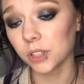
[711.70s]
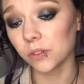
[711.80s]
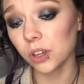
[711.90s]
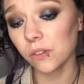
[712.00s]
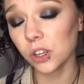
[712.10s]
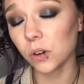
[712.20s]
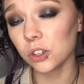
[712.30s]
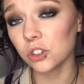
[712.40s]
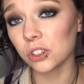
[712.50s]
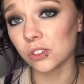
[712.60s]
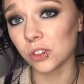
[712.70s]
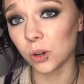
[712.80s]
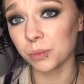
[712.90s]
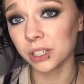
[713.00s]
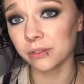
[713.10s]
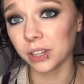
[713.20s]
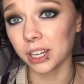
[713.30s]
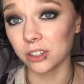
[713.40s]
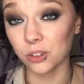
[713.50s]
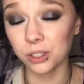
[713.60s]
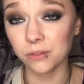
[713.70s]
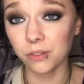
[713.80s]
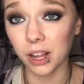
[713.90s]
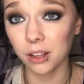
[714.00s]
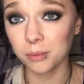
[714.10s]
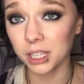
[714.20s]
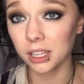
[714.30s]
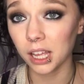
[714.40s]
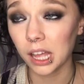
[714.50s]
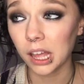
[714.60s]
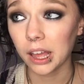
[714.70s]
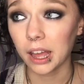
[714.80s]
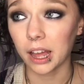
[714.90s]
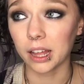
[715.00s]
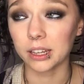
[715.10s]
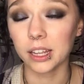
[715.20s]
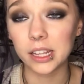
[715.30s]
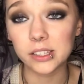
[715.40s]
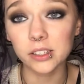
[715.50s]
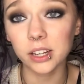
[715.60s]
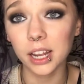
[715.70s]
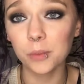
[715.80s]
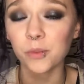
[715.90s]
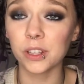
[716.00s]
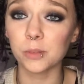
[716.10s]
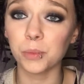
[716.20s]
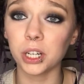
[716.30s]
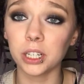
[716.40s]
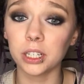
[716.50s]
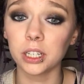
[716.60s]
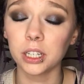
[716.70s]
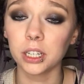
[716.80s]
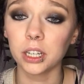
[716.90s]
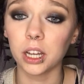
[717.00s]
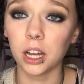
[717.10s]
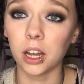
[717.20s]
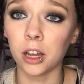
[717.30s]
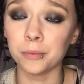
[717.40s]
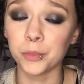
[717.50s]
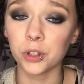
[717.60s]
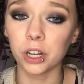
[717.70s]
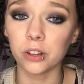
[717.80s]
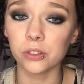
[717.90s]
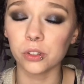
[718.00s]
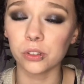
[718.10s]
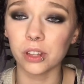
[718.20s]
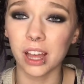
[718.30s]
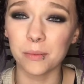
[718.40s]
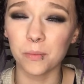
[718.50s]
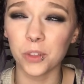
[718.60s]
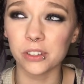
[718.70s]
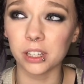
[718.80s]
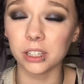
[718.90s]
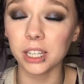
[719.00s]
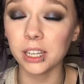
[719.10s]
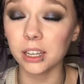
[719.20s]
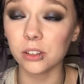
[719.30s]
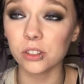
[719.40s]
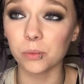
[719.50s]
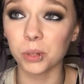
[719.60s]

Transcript: if you have any questions, don't be afraid. You can follow me on Instagram, Facebook. Um, you can also, I, there's a link to